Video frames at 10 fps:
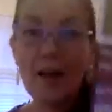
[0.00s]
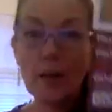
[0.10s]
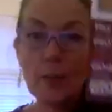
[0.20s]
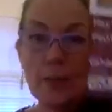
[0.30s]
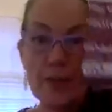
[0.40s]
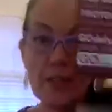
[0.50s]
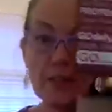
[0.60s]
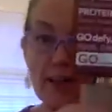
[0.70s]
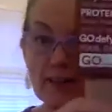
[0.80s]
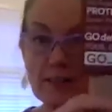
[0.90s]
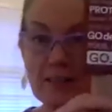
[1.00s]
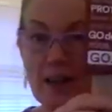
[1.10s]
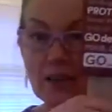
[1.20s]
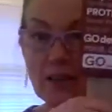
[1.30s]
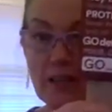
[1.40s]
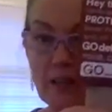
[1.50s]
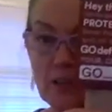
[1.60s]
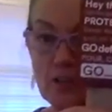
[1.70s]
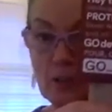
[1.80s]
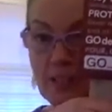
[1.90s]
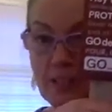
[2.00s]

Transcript: can put the legs down here so he's